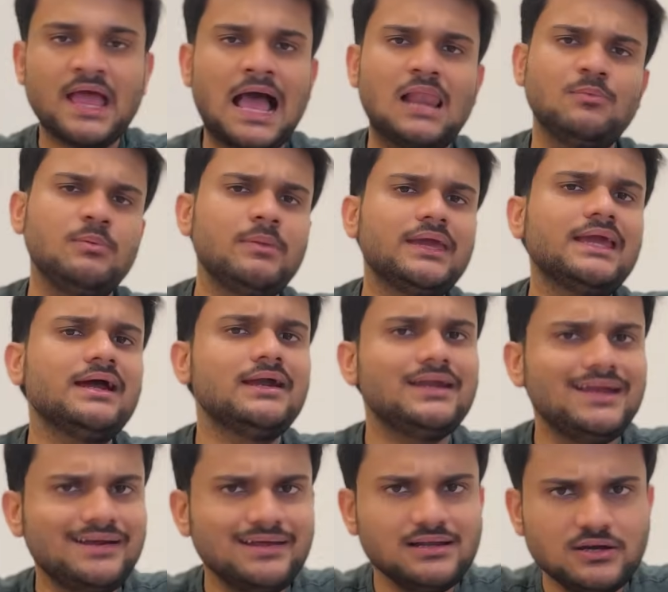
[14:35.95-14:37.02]
I'll be making a
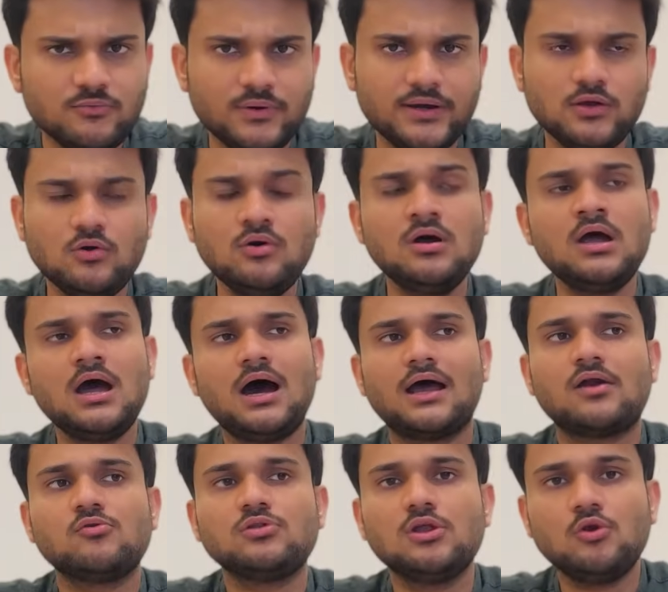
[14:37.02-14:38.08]
detailed video
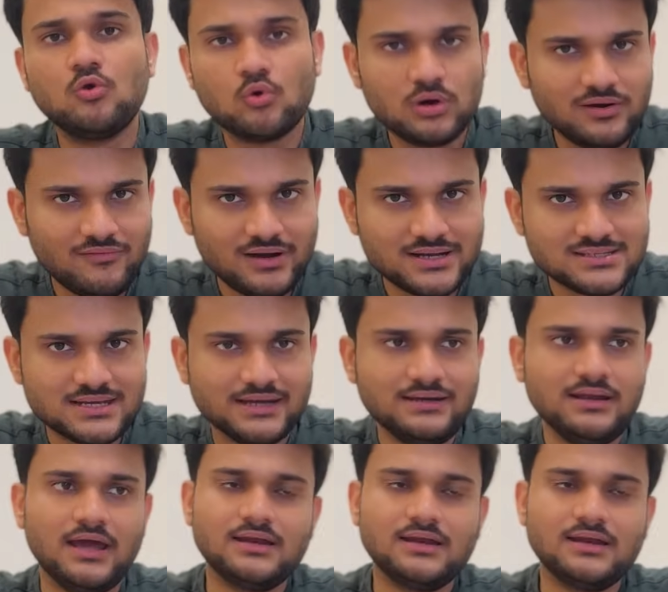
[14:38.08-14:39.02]
around the low level design